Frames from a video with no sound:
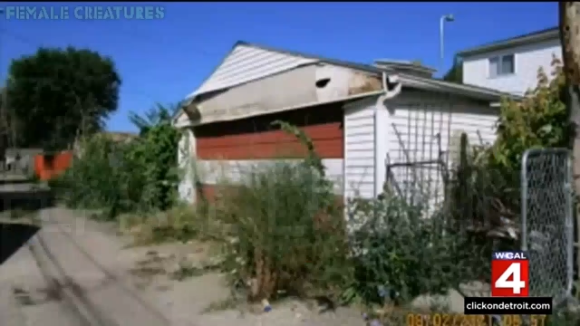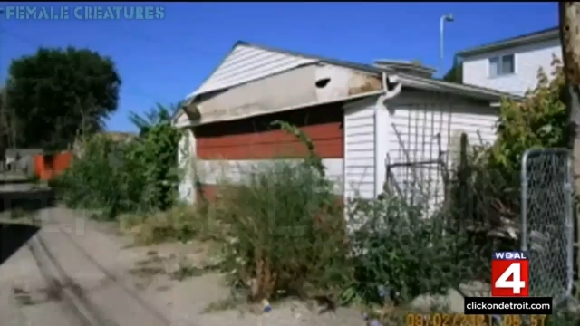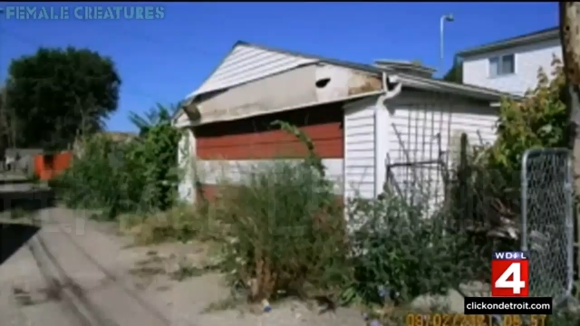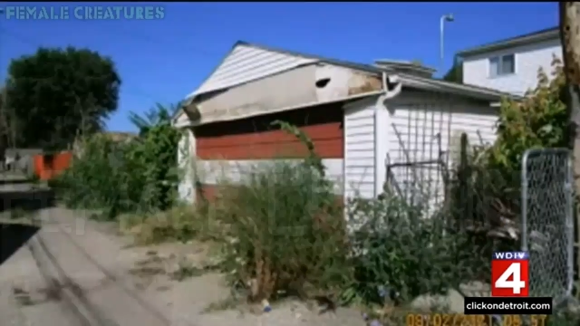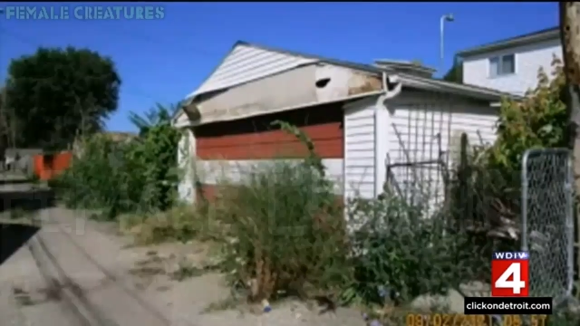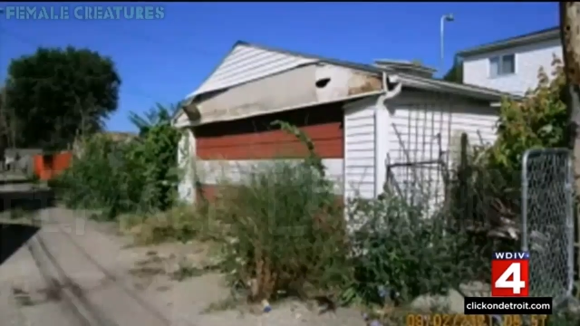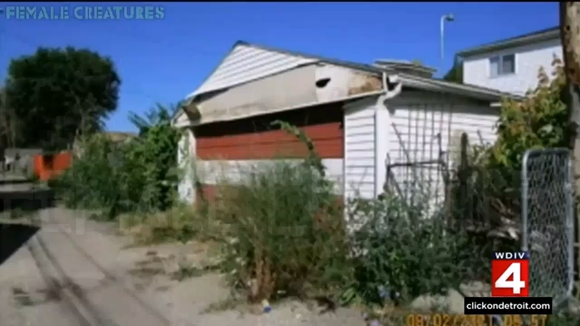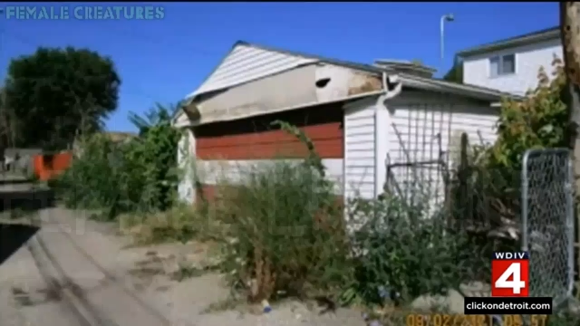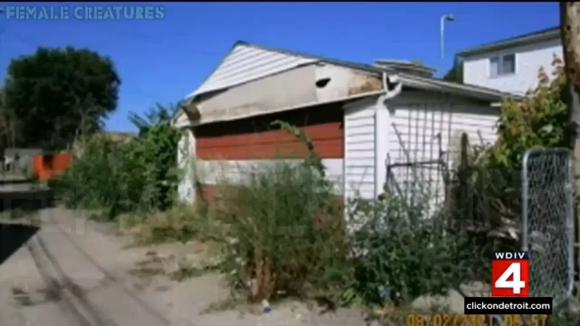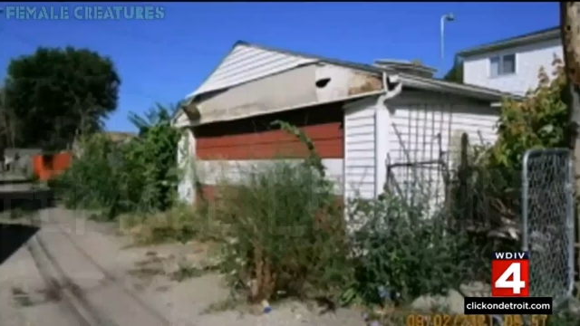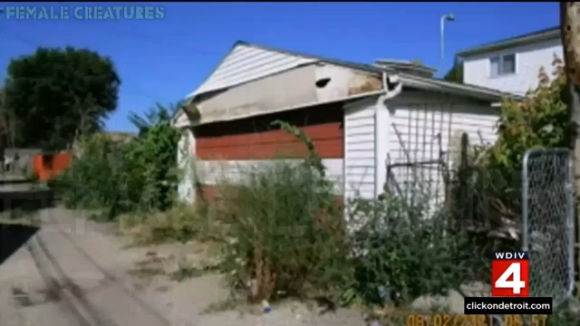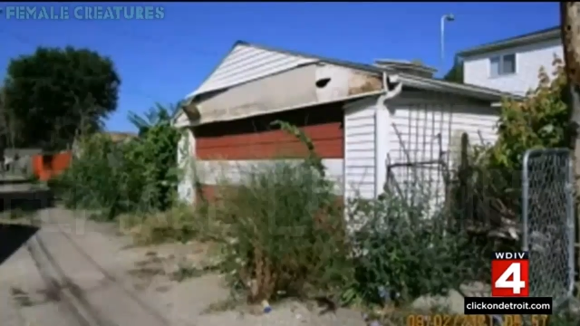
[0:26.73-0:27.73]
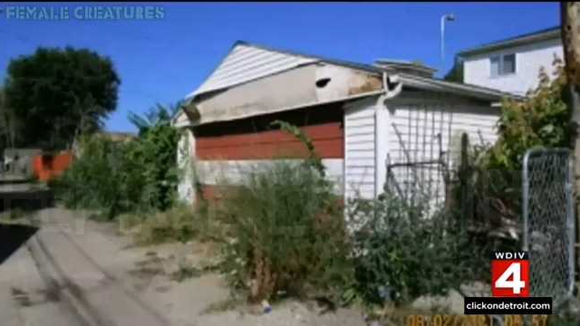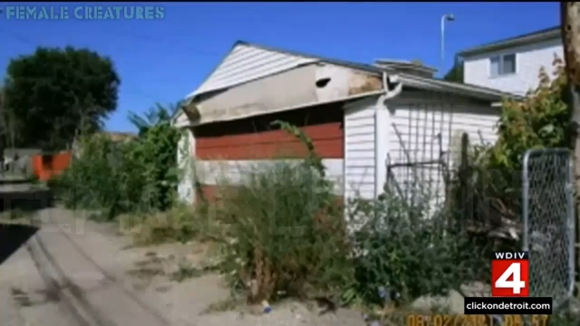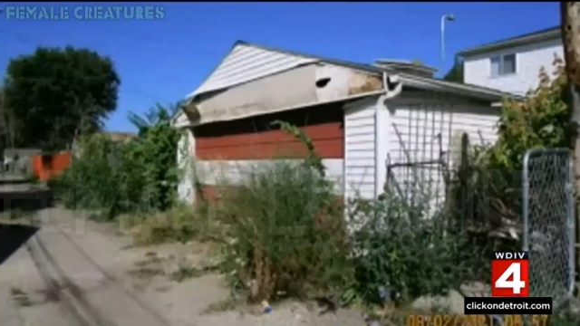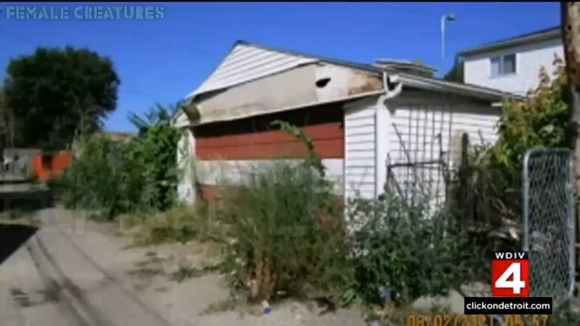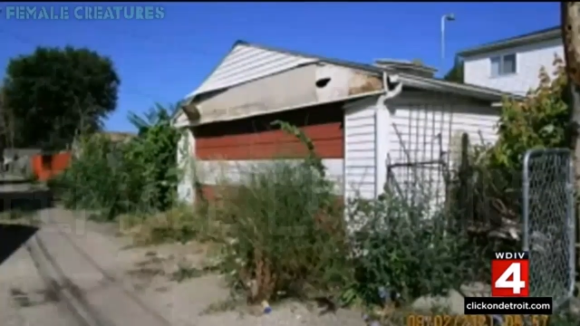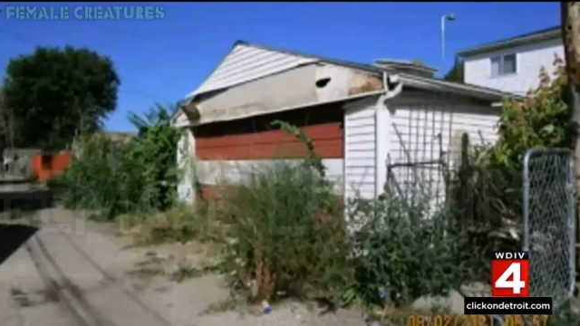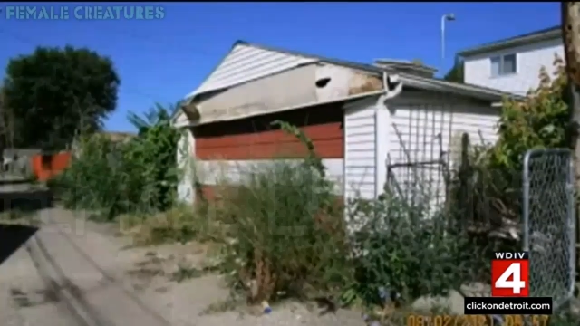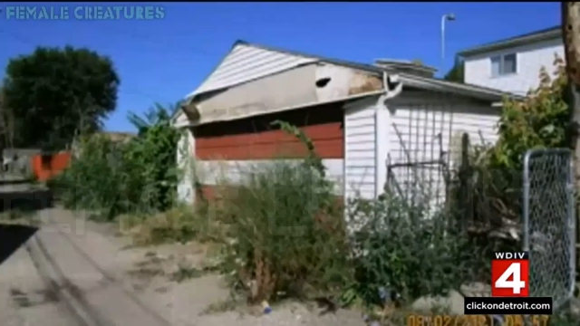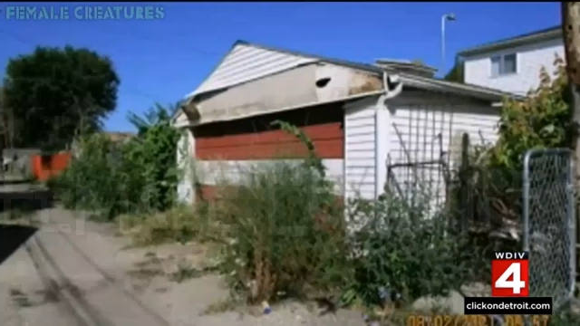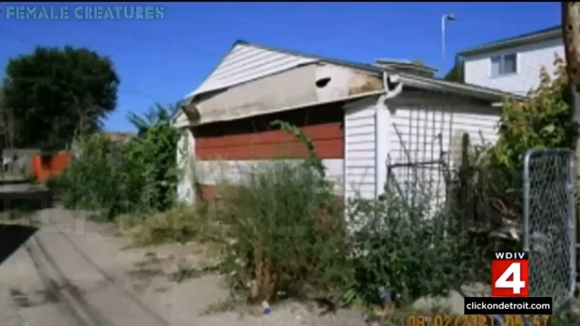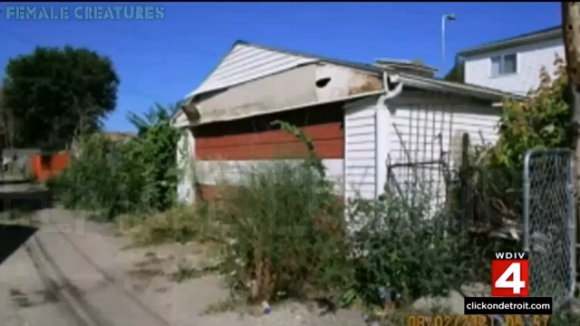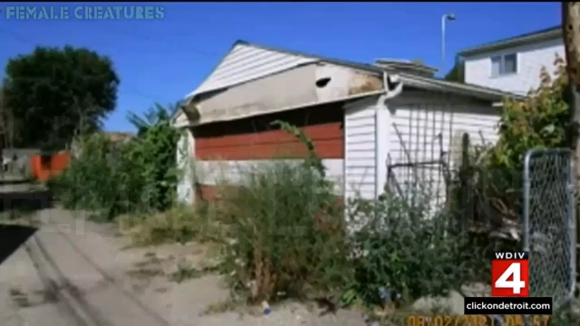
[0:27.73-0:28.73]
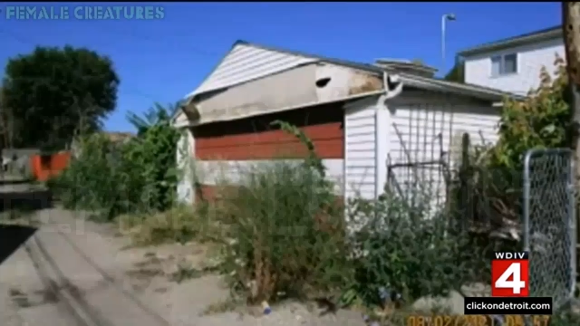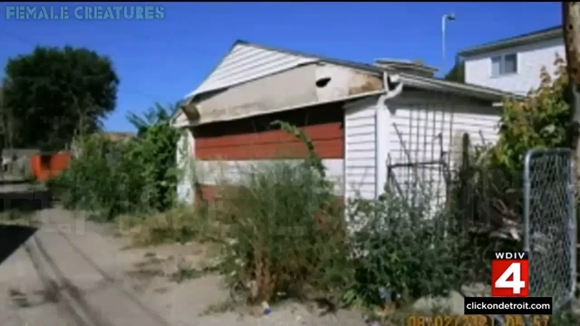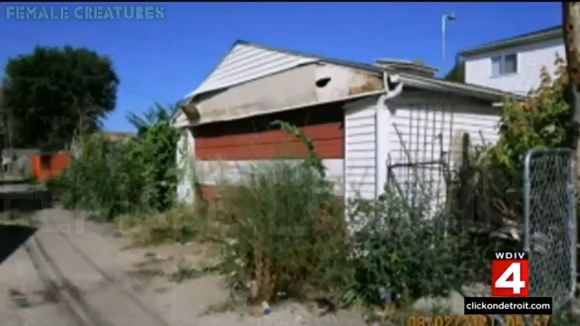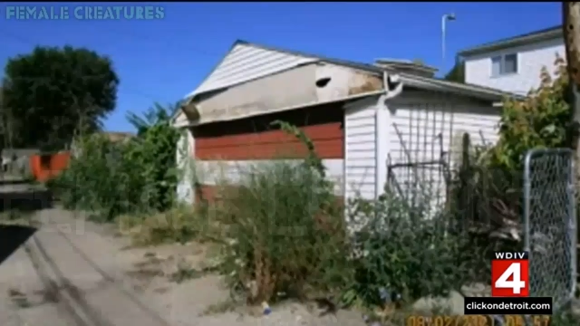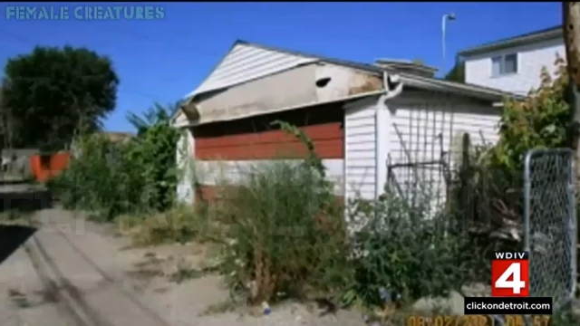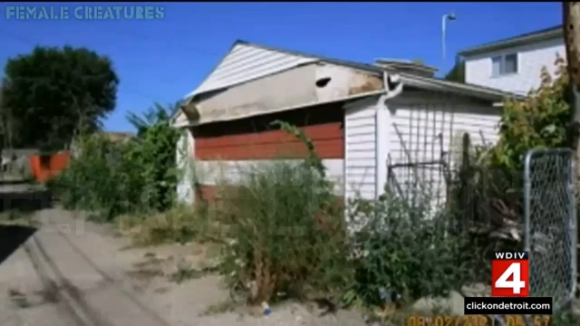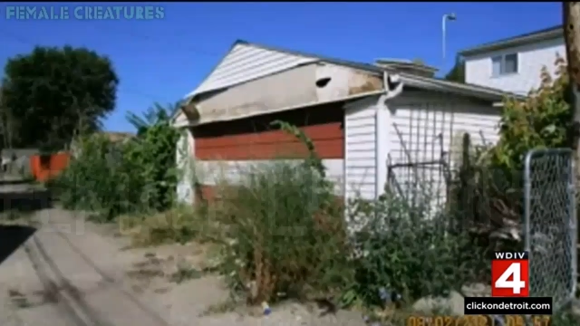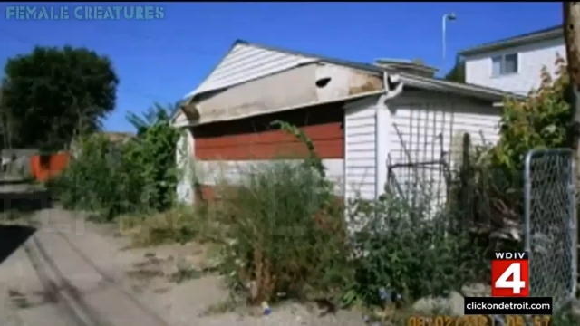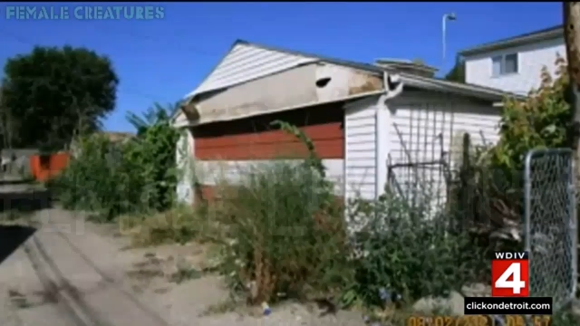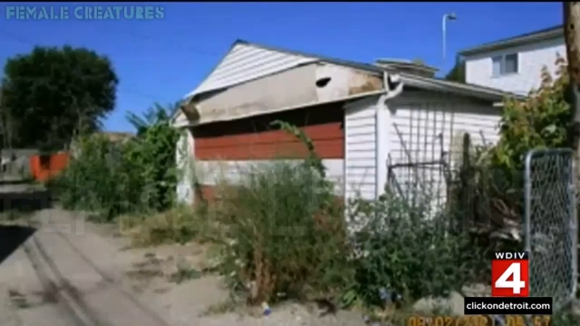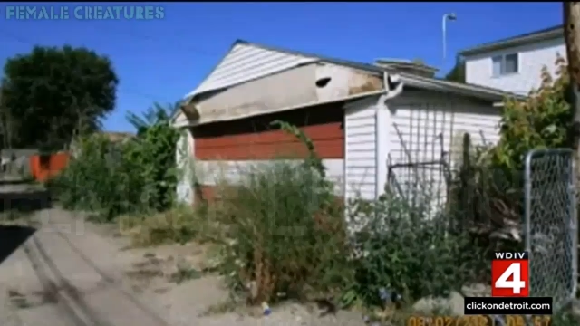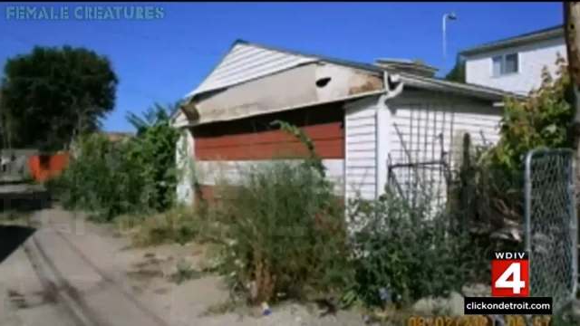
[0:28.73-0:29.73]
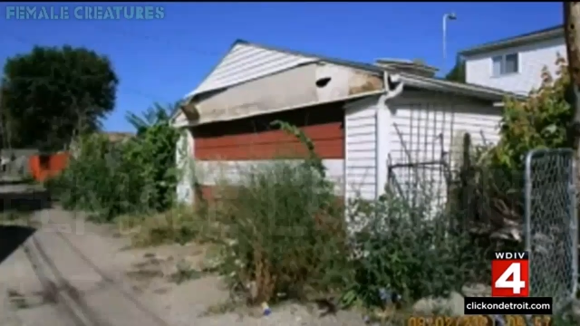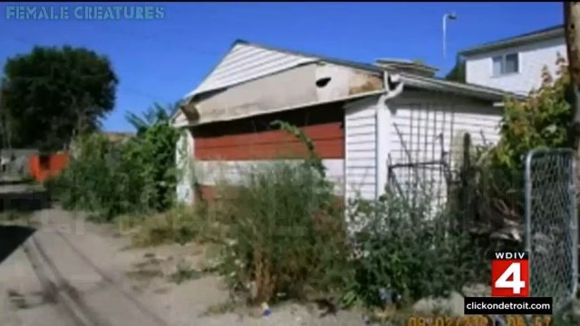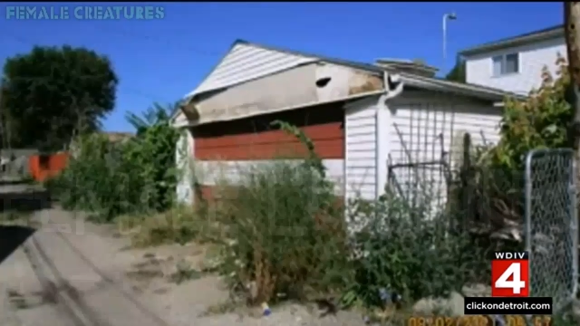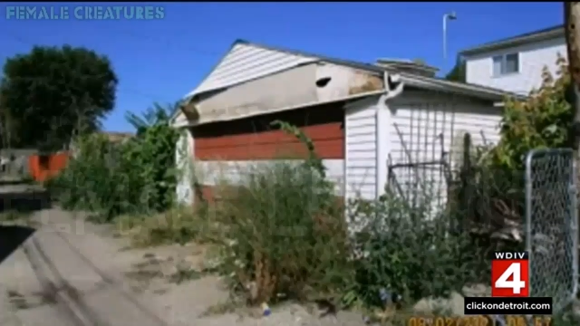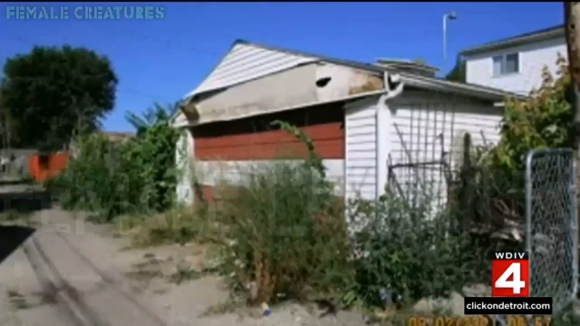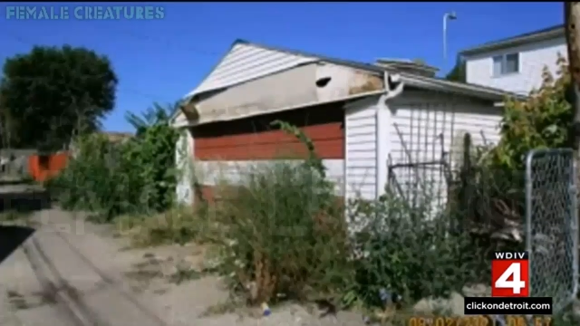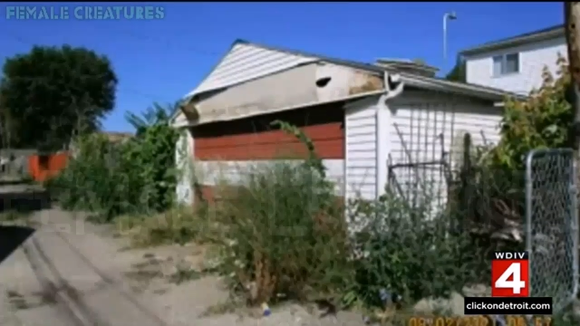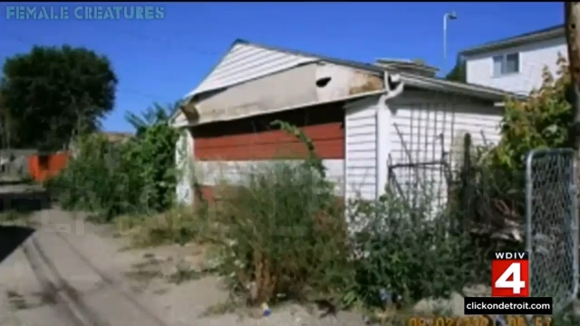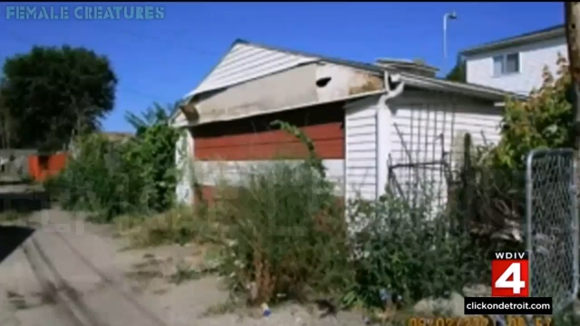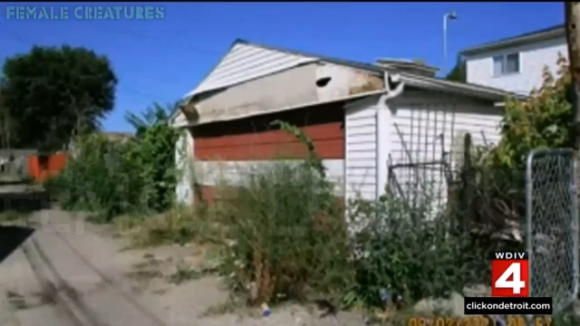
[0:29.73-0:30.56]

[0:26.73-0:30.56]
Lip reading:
Nobody's mouth can be seen.